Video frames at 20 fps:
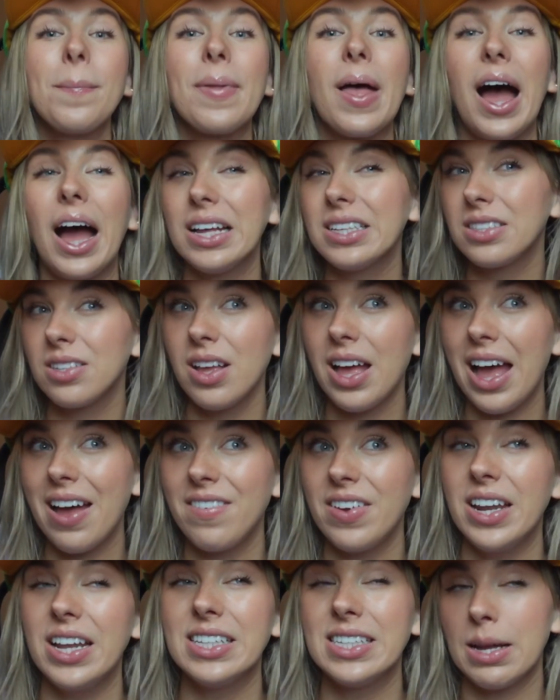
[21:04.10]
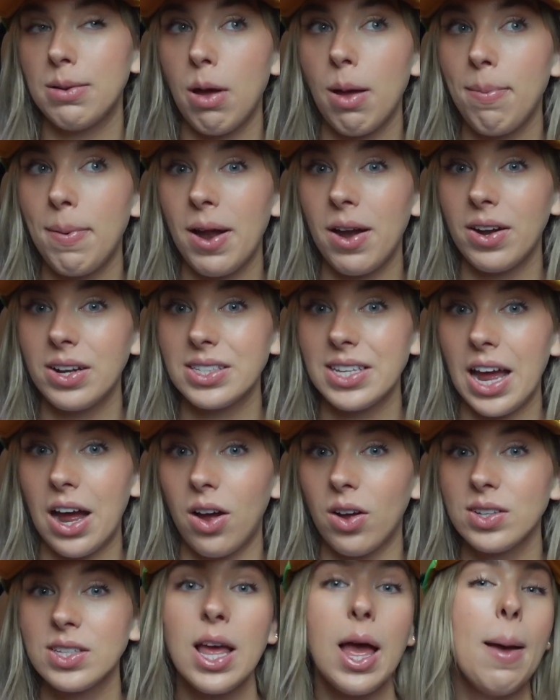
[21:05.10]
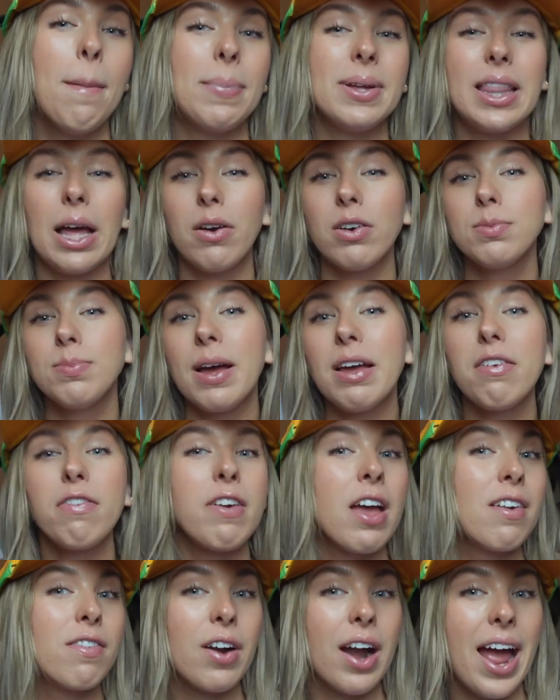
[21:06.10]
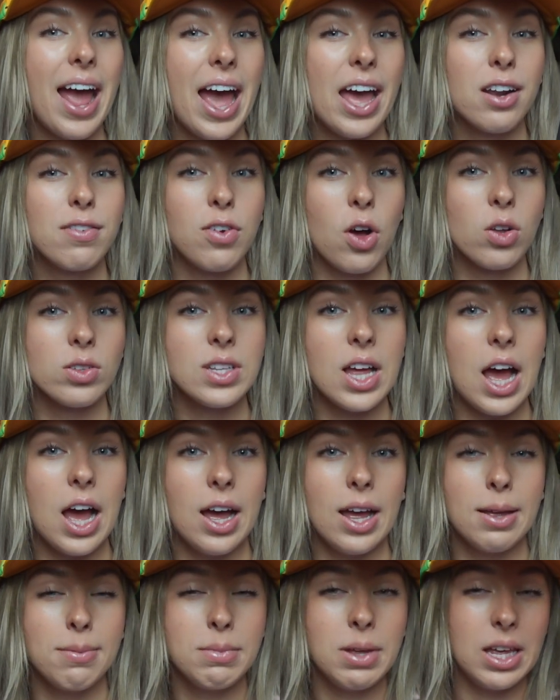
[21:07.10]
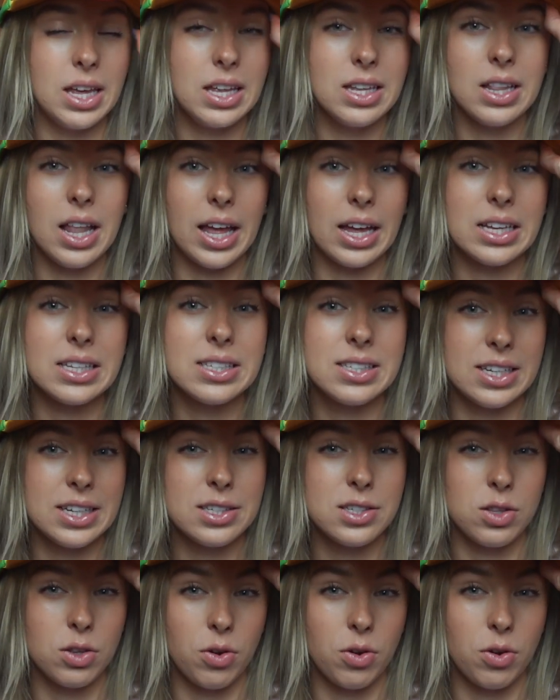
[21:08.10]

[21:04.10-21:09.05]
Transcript: I still have it. It's at my parents' house, but that was my favorite hat of all time in like 6th